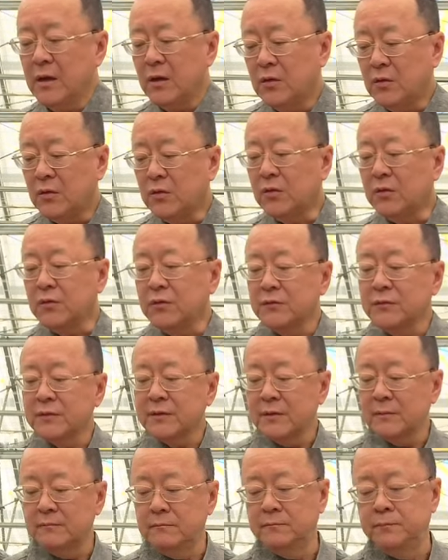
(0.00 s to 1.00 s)
or
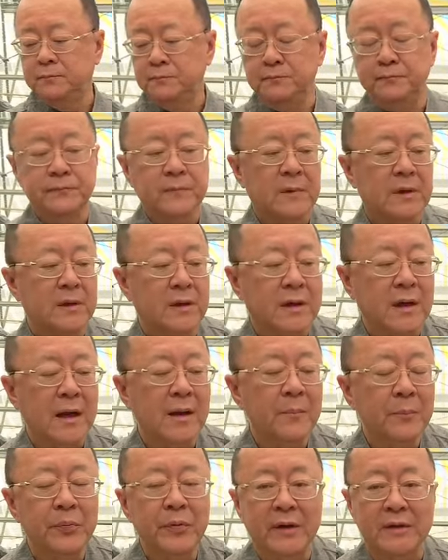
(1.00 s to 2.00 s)
the
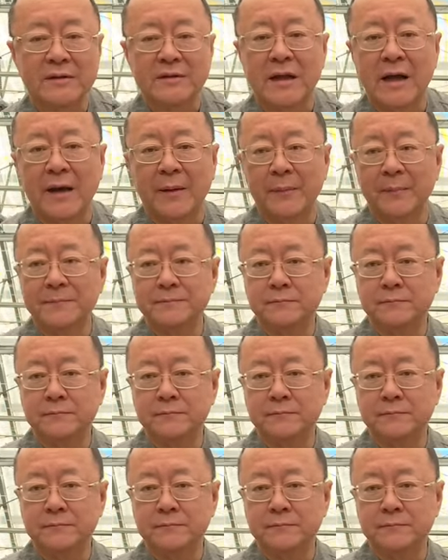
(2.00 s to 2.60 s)
complex type.